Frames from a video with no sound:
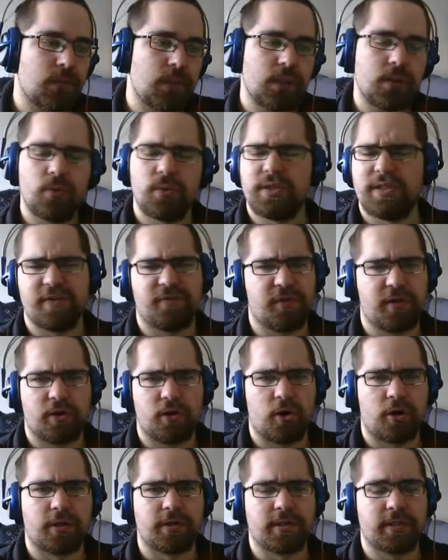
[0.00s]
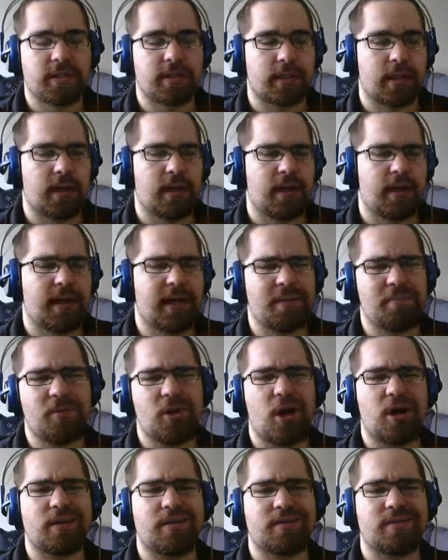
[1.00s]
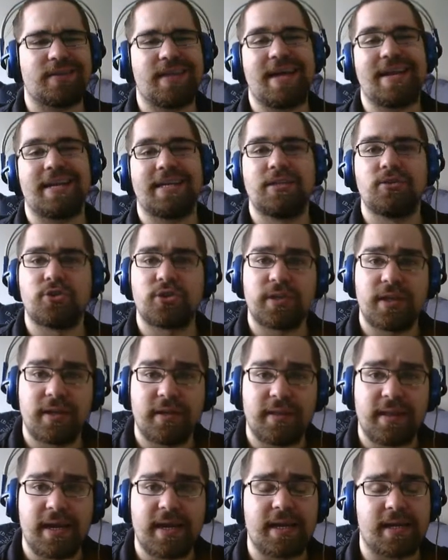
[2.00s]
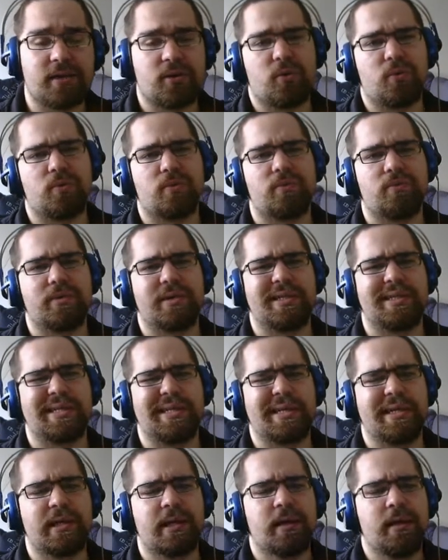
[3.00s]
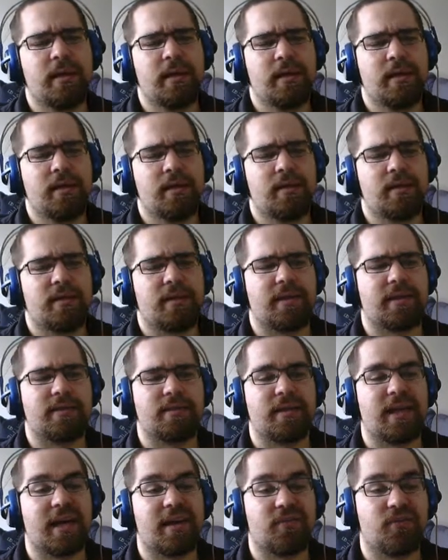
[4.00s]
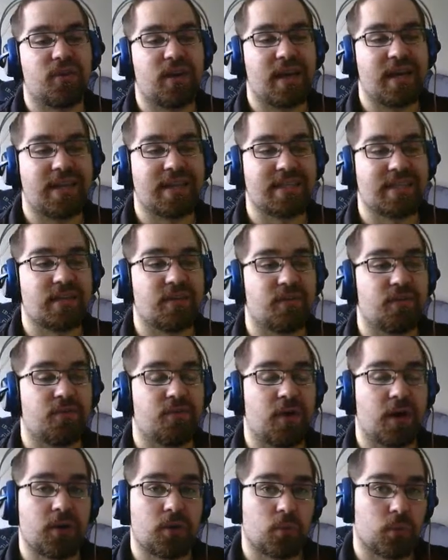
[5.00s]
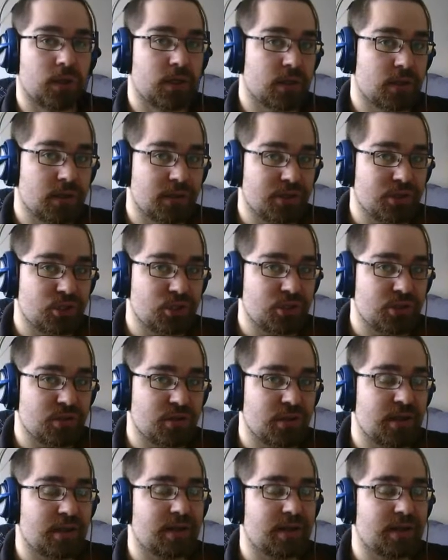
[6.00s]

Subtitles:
with different cards. I'm not that interested in that. I don't really think life gain is a fun win condition.